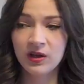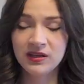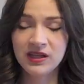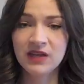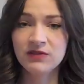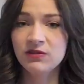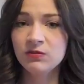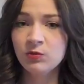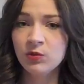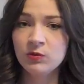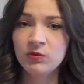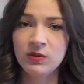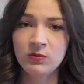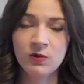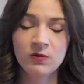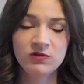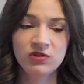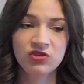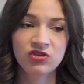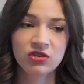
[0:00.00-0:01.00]
And even when we
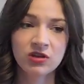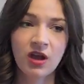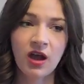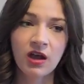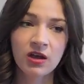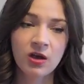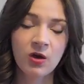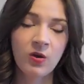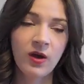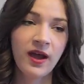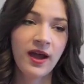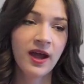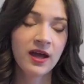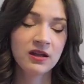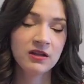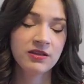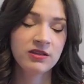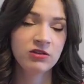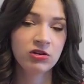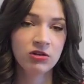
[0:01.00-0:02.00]
moved to Chicago, I
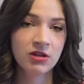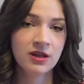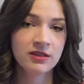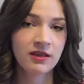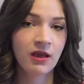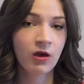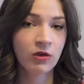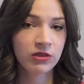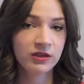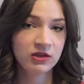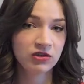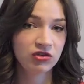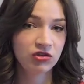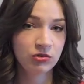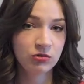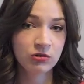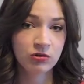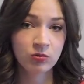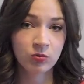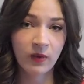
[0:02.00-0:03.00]
had a serious health
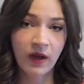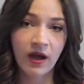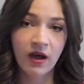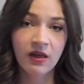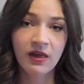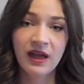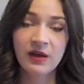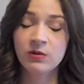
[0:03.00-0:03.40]
issue as well.